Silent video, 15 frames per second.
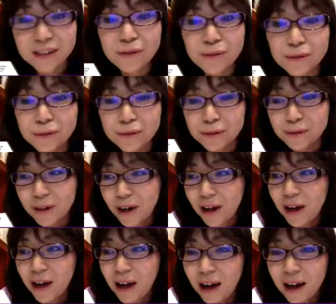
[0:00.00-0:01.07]
to
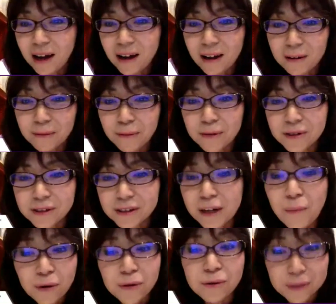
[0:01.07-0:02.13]
for the
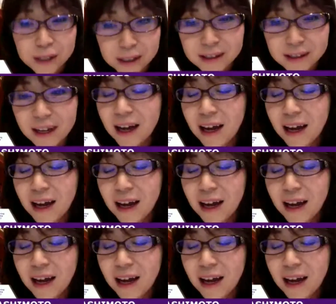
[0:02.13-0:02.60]
remote work,